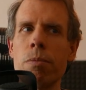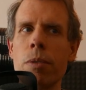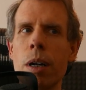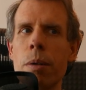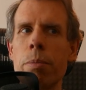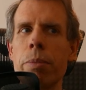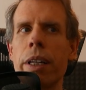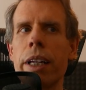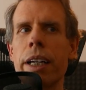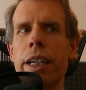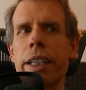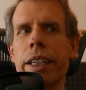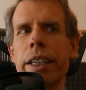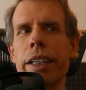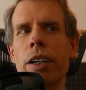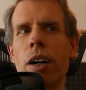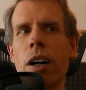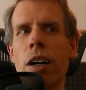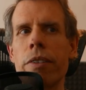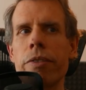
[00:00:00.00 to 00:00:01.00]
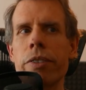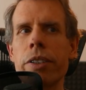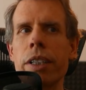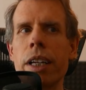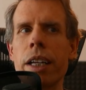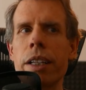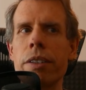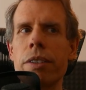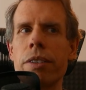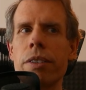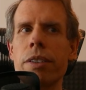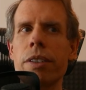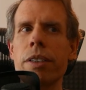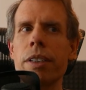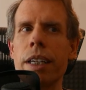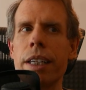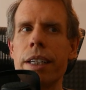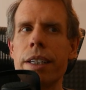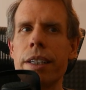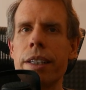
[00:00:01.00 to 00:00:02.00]
apply
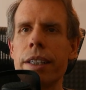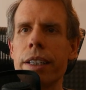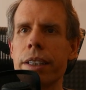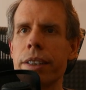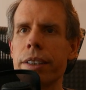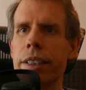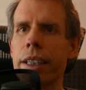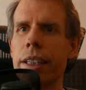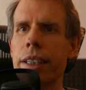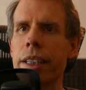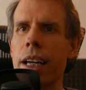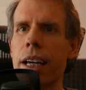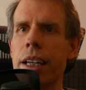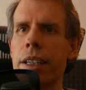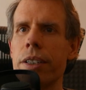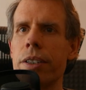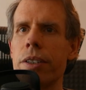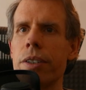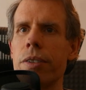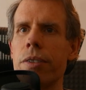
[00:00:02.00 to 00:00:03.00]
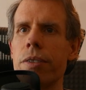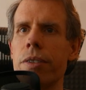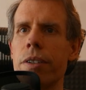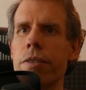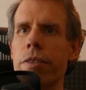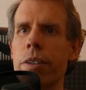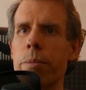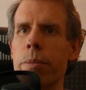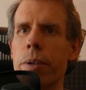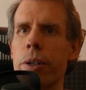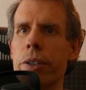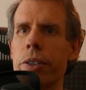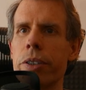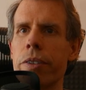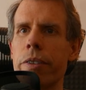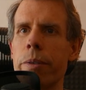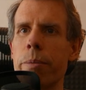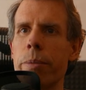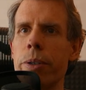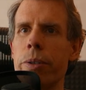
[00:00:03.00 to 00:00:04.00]
offsets and things like that to different parts
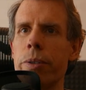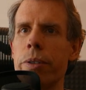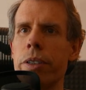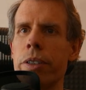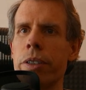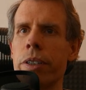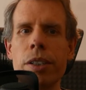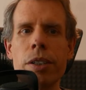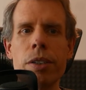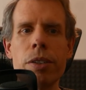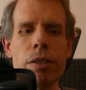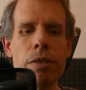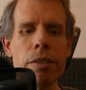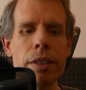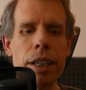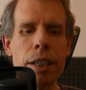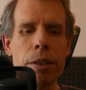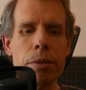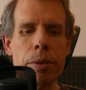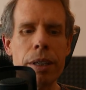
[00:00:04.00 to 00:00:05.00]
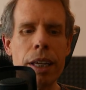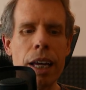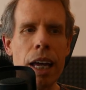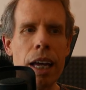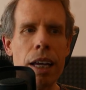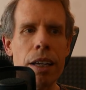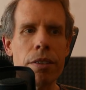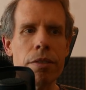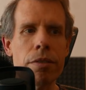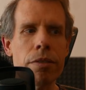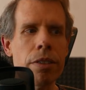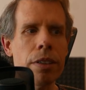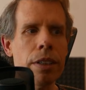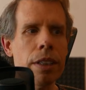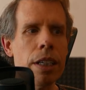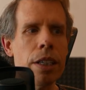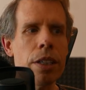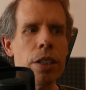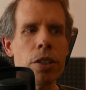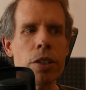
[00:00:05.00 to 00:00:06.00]
of the mode. To do that, we have
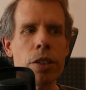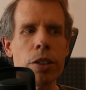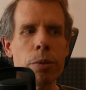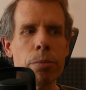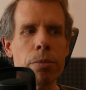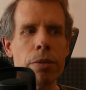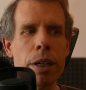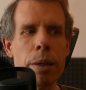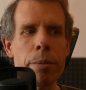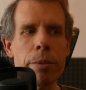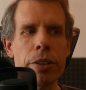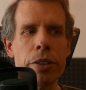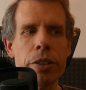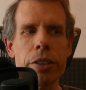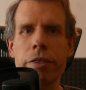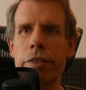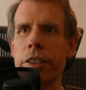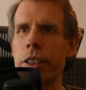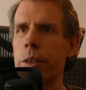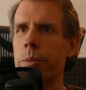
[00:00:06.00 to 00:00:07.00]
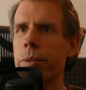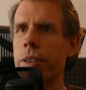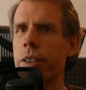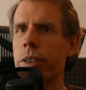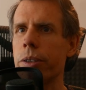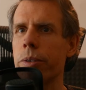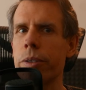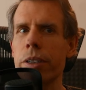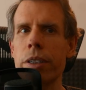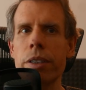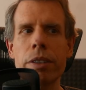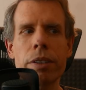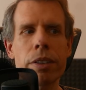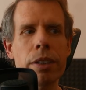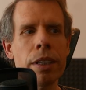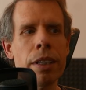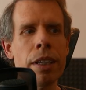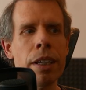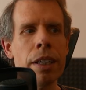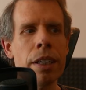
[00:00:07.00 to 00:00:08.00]
additional parameters available to
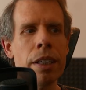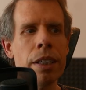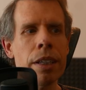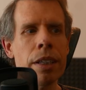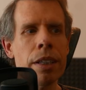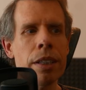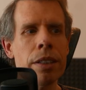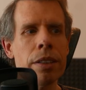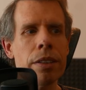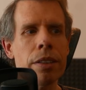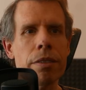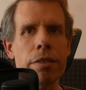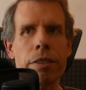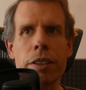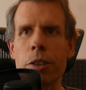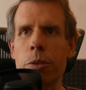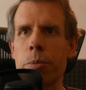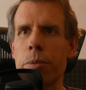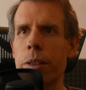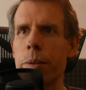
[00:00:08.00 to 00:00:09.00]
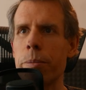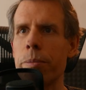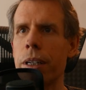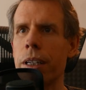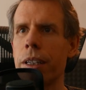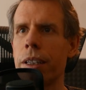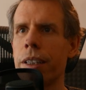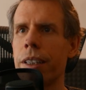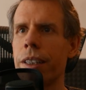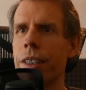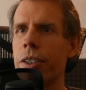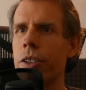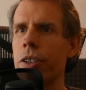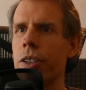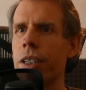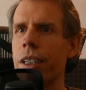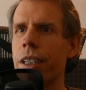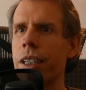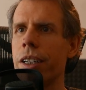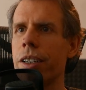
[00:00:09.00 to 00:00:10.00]
us. So if I open up this
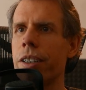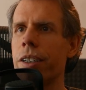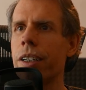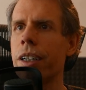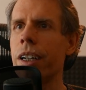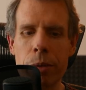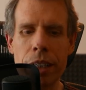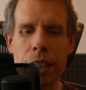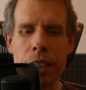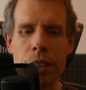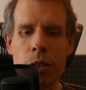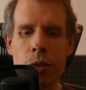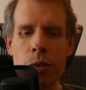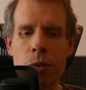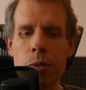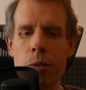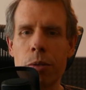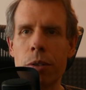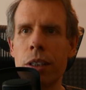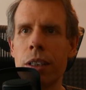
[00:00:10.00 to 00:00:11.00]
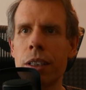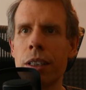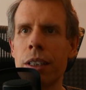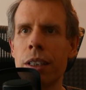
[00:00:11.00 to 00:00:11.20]
sheet here, we can do